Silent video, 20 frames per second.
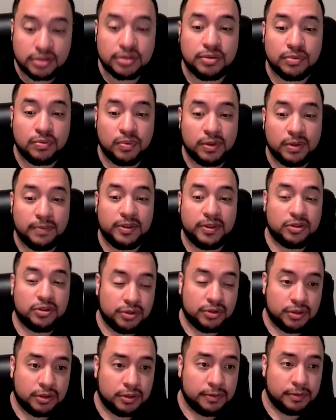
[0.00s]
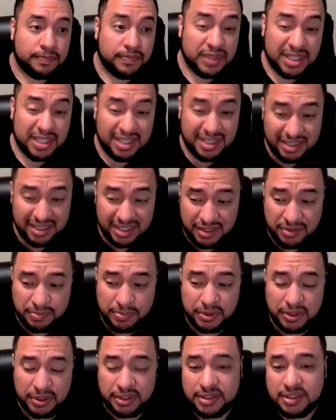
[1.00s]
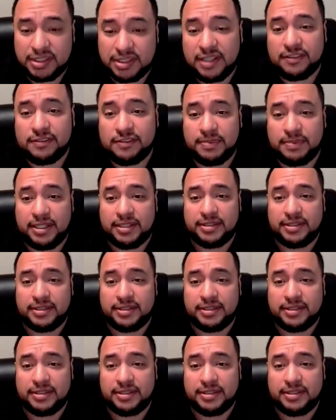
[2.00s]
So you want to make sure that you put it in a safe